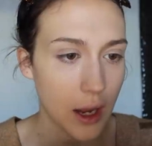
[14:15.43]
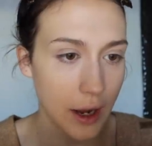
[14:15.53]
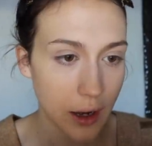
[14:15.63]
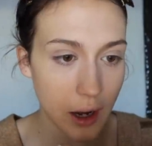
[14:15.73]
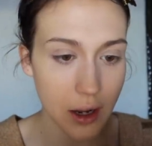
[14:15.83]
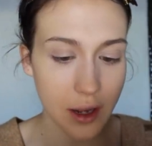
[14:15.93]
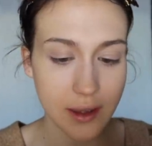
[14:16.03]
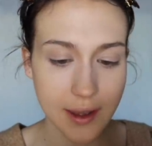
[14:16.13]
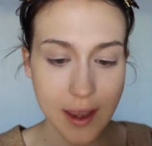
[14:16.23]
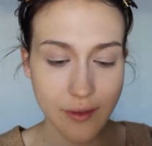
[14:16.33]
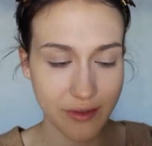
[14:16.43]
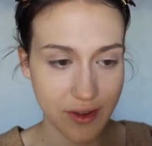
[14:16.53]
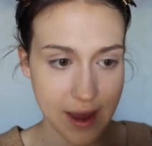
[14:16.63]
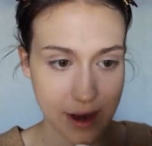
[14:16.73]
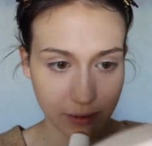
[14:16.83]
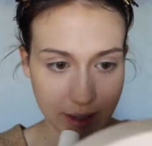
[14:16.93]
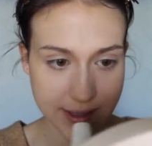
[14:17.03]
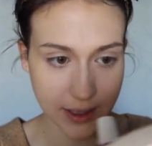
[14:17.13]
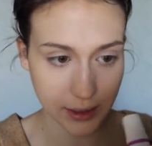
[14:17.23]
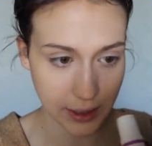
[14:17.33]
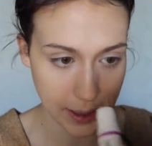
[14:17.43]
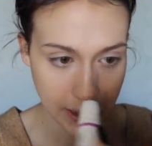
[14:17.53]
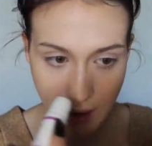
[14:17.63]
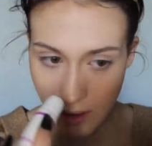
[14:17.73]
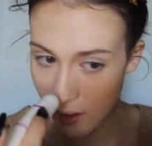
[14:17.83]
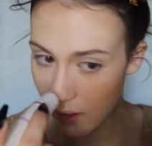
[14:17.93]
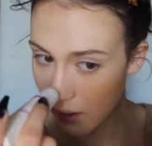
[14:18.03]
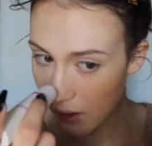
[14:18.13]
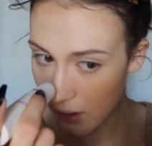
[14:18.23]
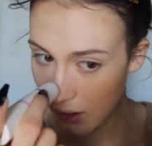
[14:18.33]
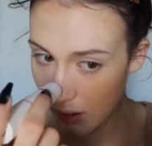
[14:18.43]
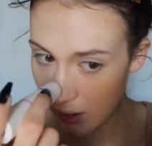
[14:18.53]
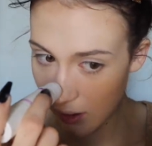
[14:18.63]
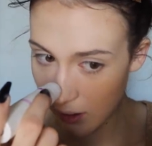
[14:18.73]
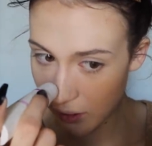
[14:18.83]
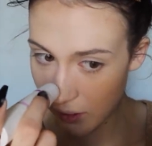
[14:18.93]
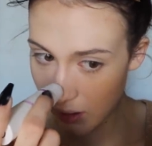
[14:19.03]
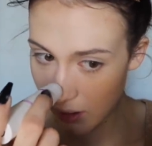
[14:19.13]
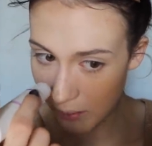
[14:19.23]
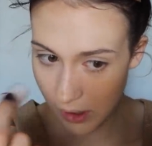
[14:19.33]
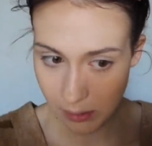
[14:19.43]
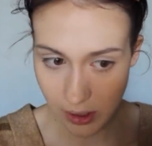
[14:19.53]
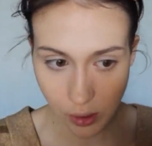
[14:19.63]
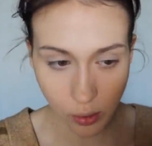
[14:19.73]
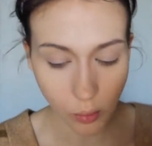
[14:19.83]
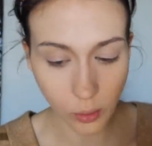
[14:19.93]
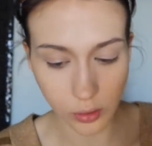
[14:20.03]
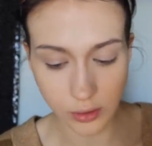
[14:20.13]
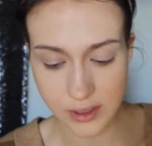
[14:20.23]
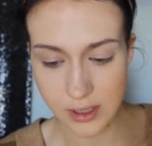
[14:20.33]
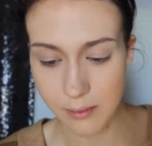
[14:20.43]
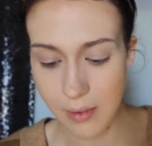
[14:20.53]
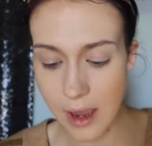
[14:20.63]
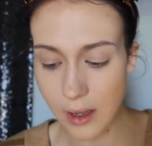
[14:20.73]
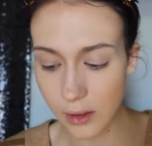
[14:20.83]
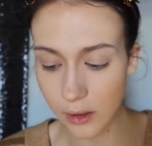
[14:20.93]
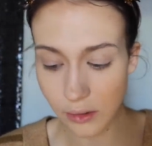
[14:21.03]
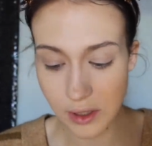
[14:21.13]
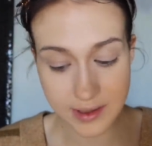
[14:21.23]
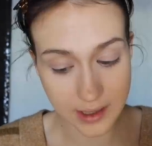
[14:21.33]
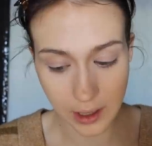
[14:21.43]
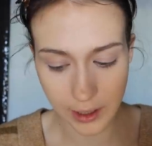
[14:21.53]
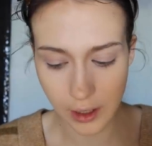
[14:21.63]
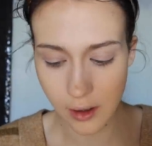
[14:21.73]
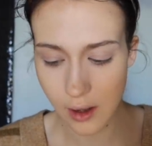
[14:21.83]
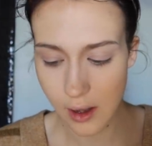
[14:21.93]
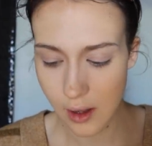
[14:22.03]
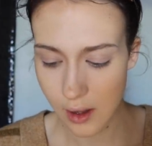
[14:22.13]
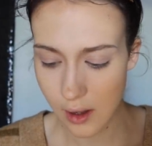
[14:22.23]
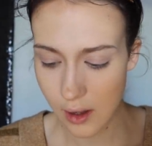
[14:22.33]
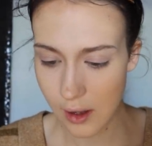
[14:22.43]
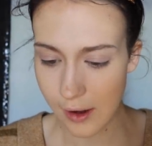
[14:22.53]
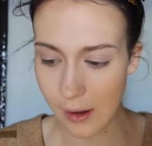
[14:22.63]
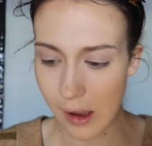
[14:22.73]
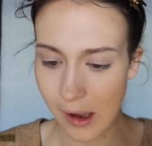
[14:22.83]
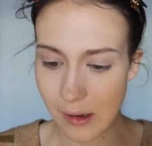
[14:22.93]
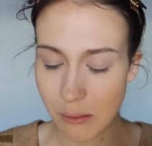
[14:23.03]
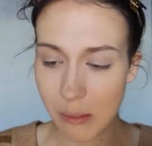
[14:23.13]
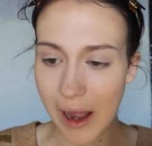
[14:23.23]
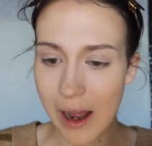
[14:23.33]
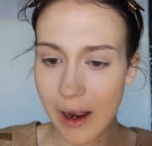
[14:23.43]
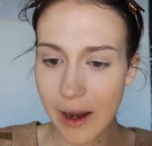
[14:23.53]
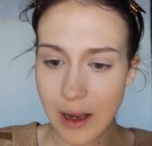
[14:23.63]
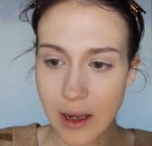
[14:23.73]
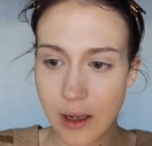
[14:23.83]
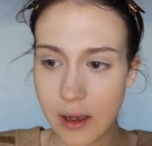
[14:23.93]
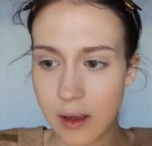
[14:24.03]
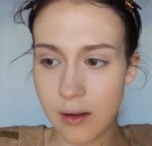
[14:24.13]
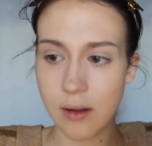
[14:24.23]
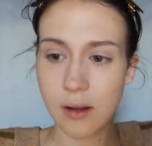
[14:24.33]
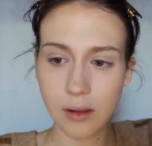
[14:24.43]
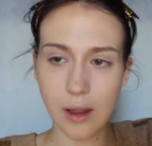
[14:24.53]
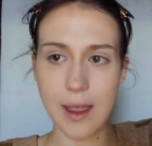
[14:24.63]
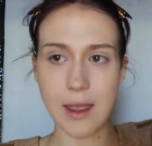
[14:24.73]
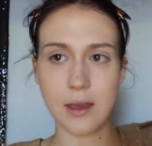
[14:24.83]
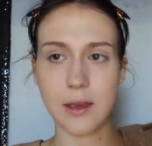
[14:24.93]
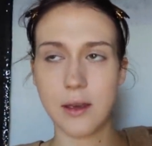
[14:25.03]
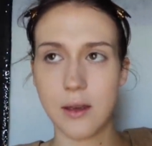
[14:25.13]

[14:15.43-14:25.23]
I got a kit for that recently, and I think it might be cool to make a little design and buy like